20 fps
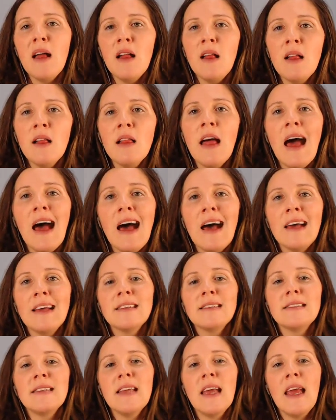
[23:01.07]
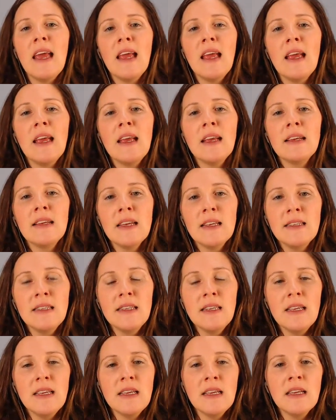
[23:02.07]
Bell has a
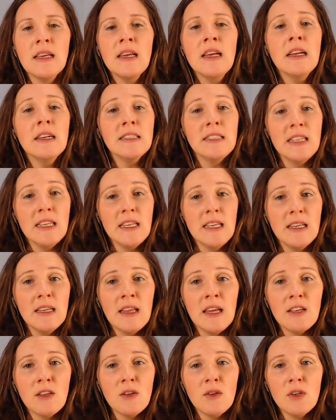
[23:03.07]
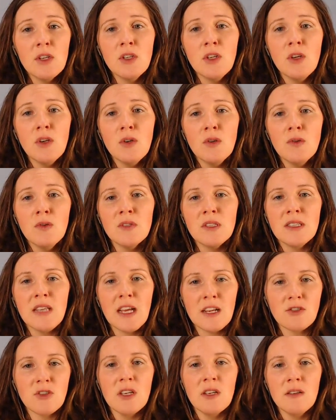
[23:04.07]
kidney tea that you can use. It's
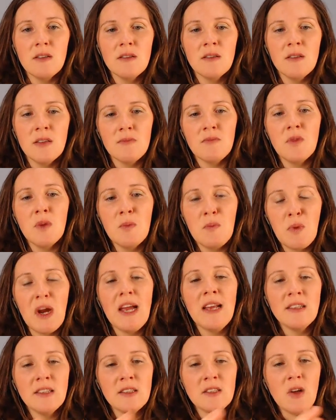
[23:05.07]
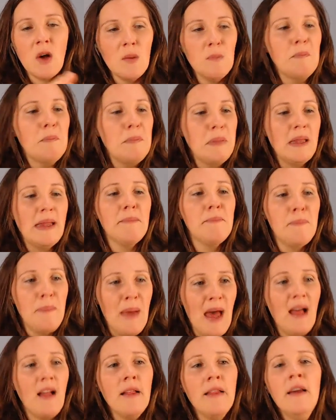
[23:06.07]
actually, the brand is called
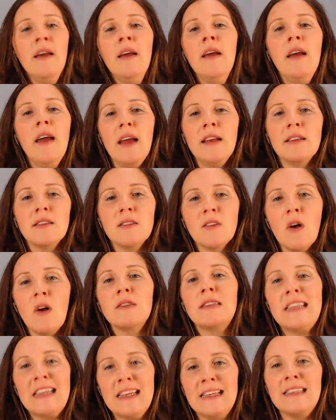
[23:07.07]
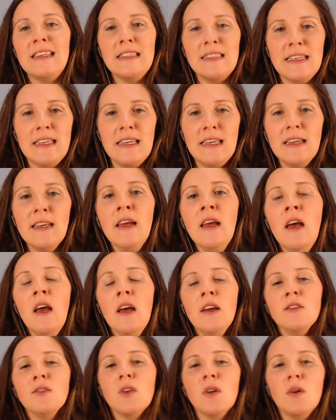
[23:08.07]
Bell, and it's called kidney tea.
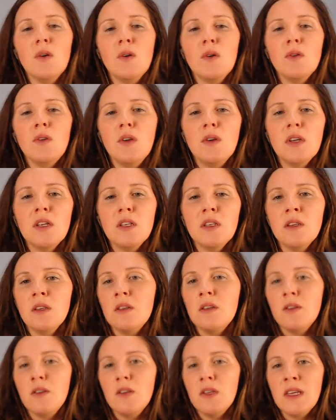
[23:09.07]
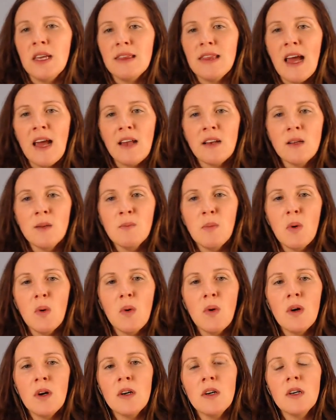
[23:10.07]
So you can get that on
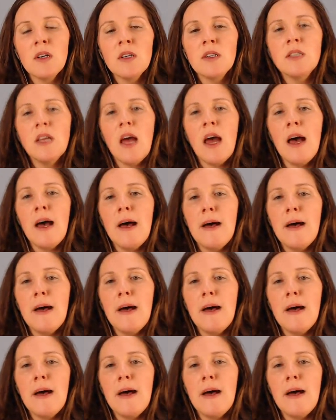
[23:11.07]
board.